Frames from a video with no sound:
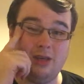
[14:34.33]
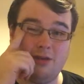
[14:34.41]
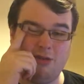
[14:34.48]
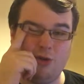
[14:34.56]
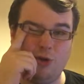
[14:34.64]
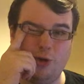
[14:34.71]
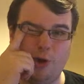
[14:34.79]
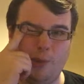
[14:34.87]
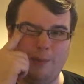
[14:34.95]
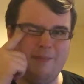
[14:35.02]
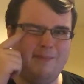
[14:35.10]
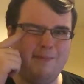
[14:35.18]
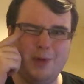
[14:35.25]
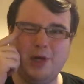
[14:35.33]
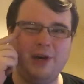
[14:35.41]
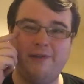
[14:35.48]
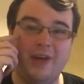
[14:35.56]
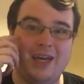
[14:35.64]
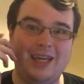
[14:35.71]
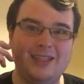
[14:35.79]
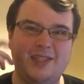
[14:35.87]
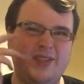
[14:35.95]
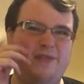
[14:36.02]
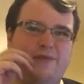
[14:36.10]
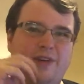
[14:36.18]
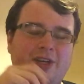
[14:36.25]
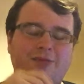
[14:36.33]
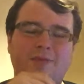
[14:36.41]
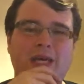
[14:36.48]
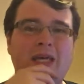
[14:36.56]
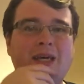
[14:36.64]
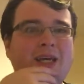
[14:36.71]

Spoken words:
core MacGuffin, I guess, of the film,